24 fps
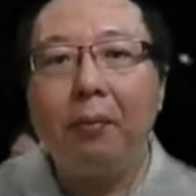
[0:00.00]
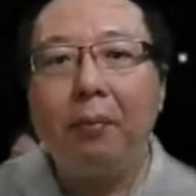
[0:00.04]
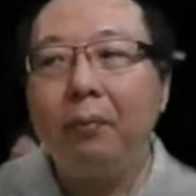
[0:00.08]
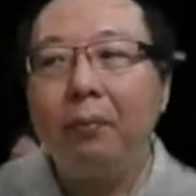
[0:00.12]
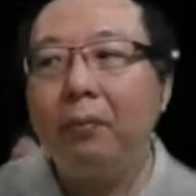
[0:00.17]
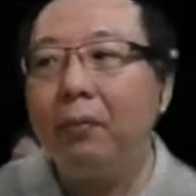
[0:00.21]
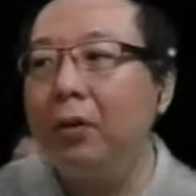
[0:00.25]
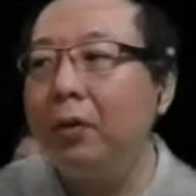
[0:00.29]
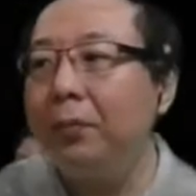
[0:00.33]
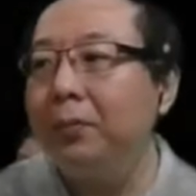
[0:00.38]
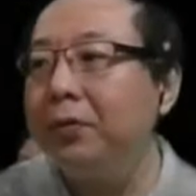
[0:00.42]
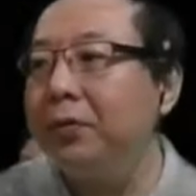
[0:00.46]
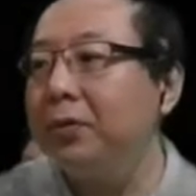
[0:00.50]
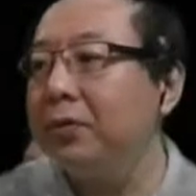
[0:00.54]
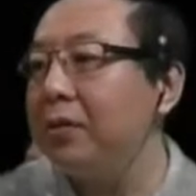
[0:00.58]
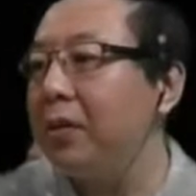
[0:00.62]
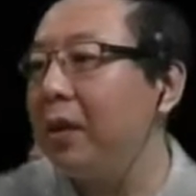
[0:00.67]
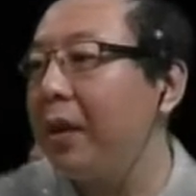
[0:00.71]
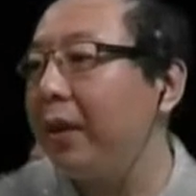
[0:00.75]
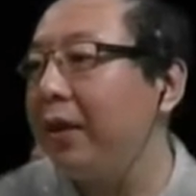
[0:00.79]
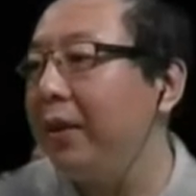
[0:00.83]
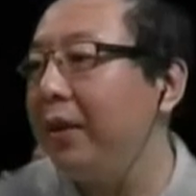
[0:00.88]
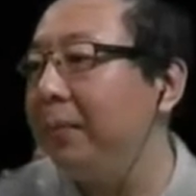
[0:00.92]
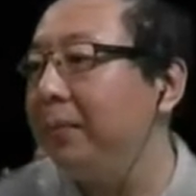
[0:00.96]
Oops,
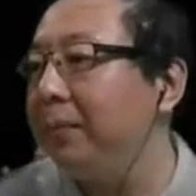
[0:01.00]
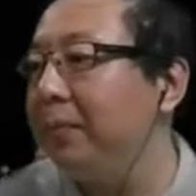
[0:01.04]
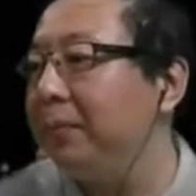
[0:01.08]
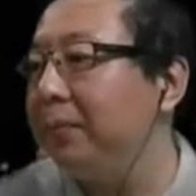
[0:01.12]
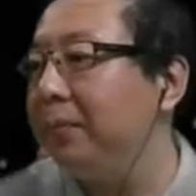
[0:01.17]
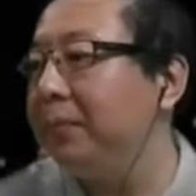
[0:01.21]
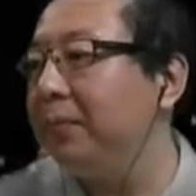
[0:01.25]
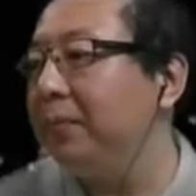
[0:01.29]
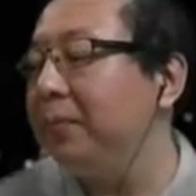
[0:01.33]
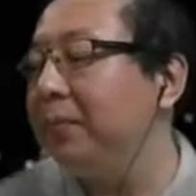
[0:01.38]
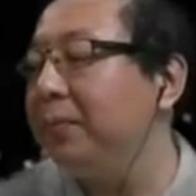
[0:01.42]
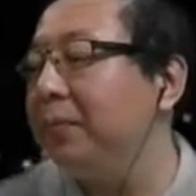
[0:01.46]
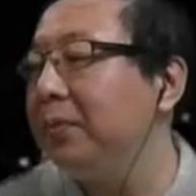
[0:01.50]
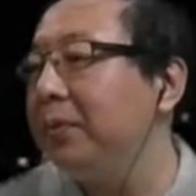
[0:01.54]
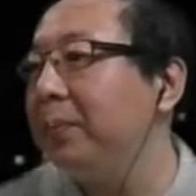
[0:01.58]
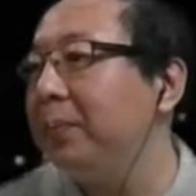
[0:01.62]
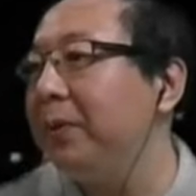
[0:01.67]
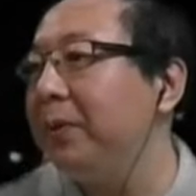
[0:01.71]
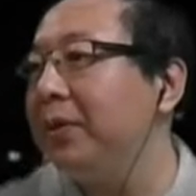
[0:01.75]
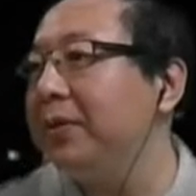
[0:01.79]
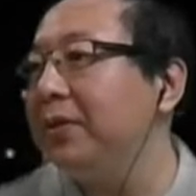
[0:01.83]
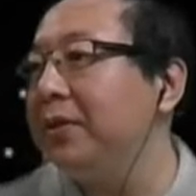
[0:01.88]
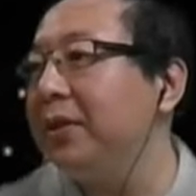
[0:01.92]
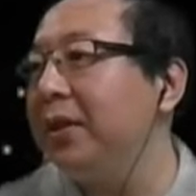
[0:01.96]
keep
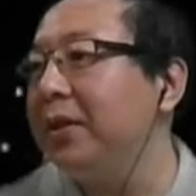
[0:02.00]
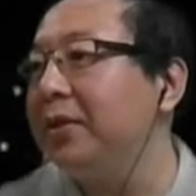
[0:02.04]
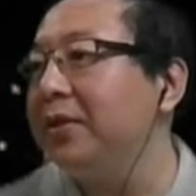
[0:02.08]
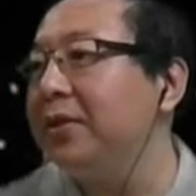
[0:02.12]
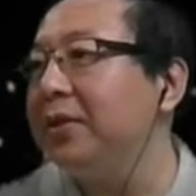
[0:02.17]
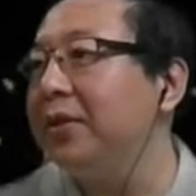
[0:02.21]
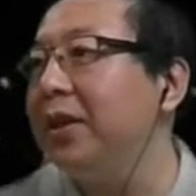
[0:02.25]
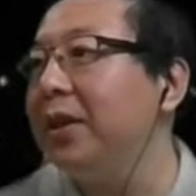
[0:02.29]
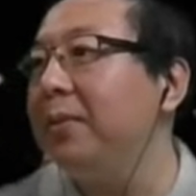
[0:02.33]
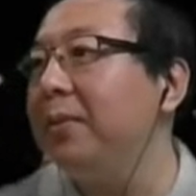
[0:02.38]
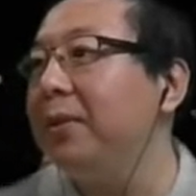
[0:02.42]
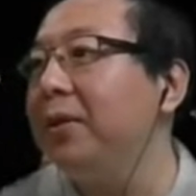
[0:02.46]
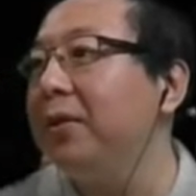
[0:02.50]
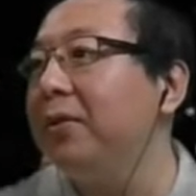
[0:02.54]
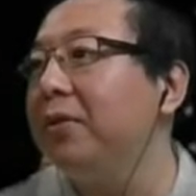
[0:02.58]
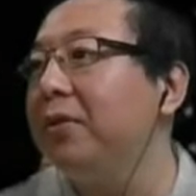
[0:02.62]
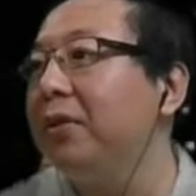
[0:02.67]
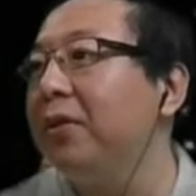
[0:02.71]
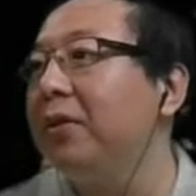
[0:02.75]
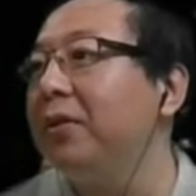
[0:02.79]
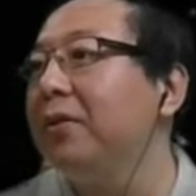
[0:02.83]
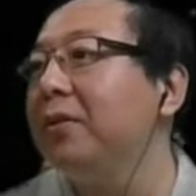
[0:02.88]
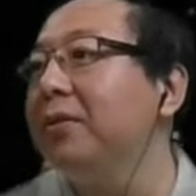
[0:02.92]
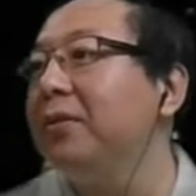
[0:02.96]
pressing escape in the
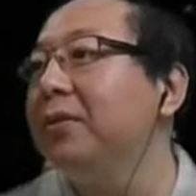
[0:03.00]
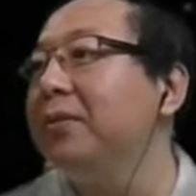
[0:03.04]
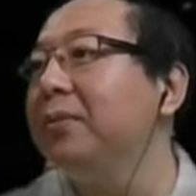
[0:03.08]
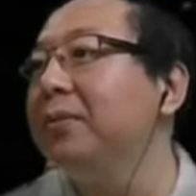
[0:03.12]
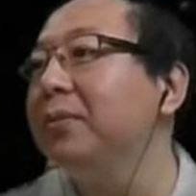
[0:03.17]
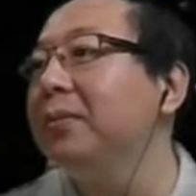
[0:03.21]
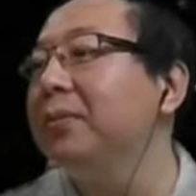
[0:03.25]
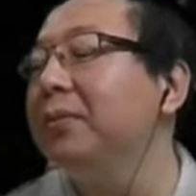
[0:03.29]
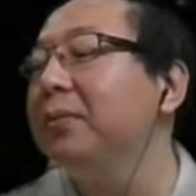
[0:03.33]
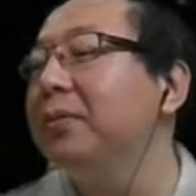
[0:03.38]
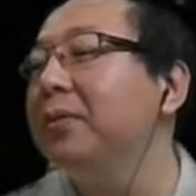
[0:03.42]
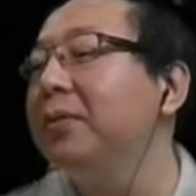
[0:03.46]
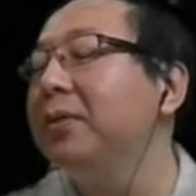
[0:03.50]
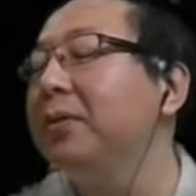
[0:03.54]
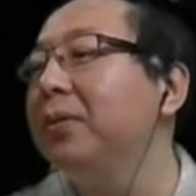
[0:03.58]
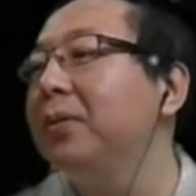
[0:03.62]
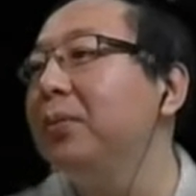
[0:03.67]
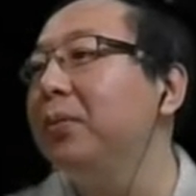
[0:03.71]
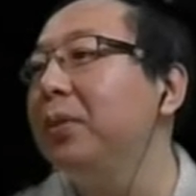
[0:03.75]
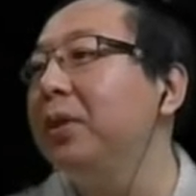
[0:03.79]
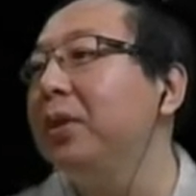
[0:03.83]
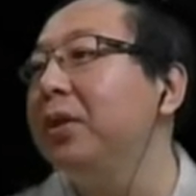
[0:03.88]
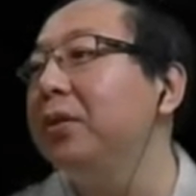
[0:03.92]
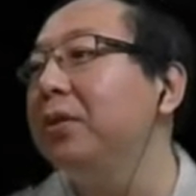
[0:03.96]
wrong
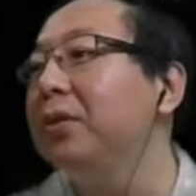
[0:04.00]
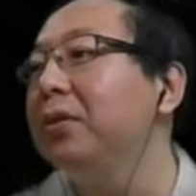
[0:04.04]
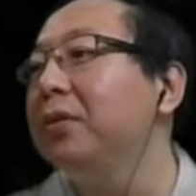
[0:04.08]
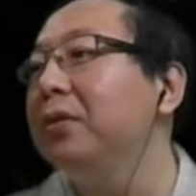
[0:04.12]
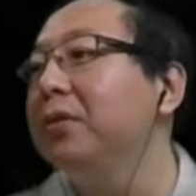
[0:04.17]
window.